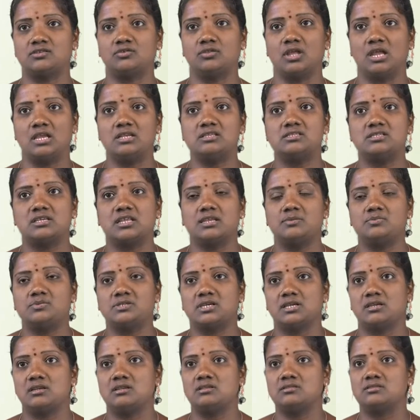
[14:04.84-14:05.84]
to the
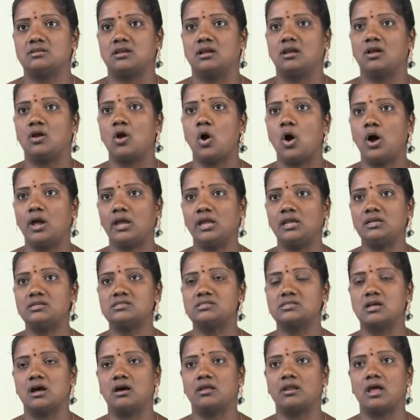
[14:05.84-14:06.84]
inscriptions,
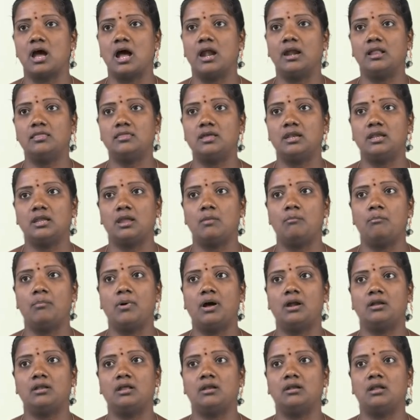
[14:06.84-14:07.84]
coins are another
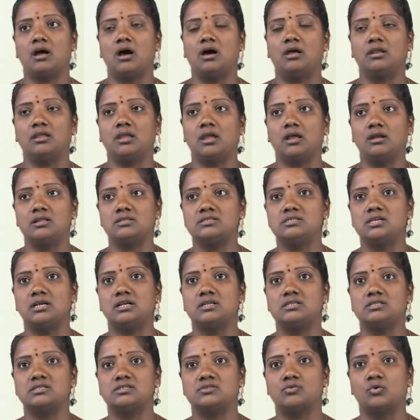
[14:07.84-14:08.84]
important
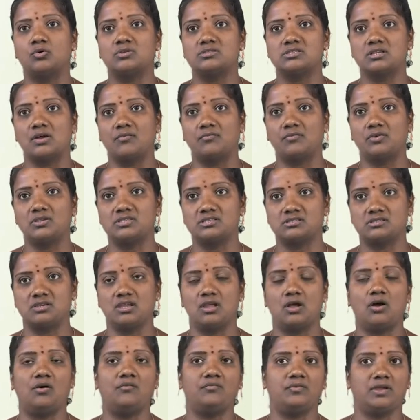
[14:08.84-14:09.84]
archaeological source of
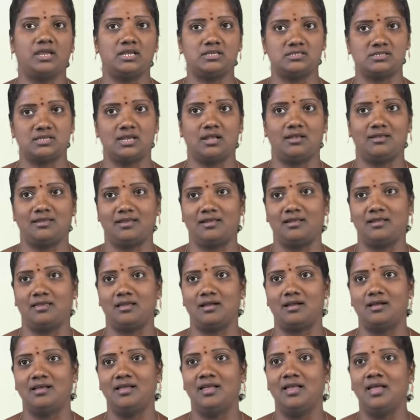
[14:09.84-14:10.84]
history of ancient
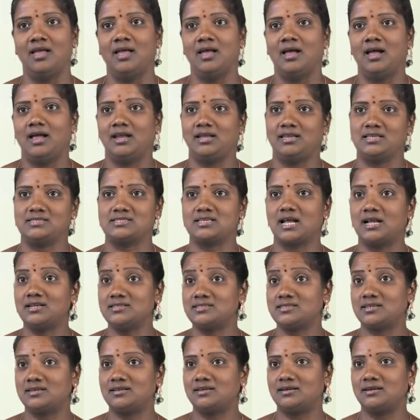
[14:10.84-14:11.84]
India. It is
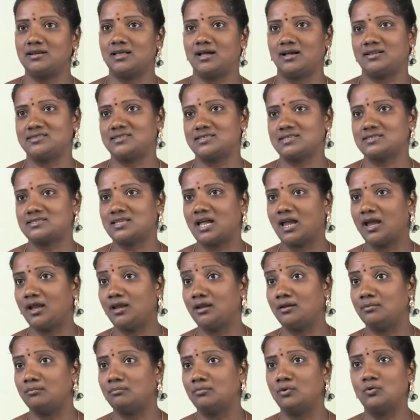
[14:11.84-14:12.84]
considered as the
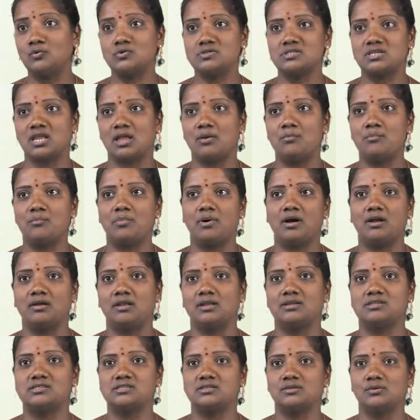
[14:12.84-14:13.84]
second most
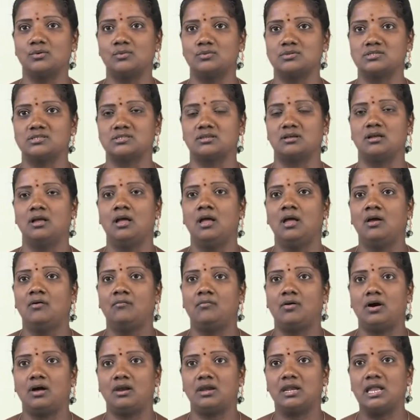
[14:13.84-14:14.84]
important source
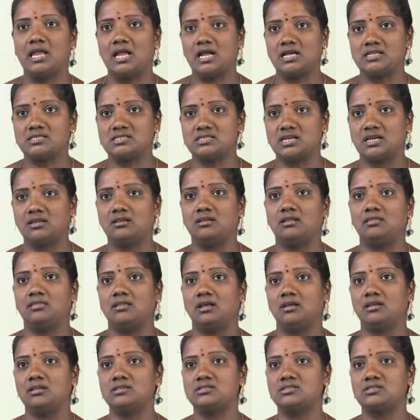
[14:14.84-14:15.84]
for reconstructing
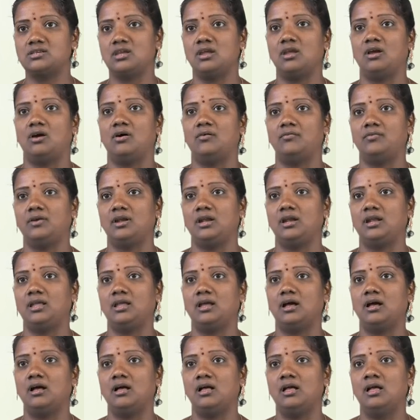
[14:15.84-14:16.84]
the history of
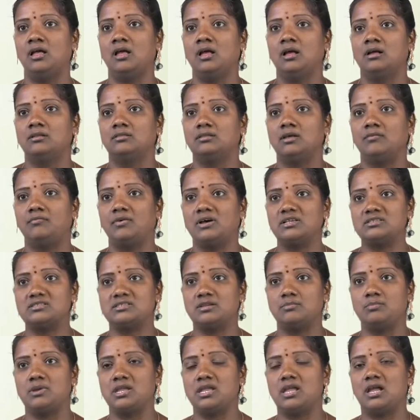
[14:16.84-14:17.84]
India, the first
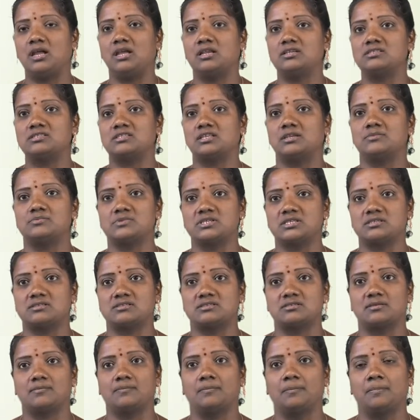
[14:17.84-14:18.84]
being
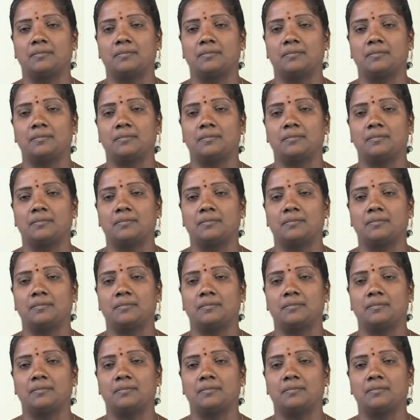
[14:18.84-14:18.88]
inscriptions.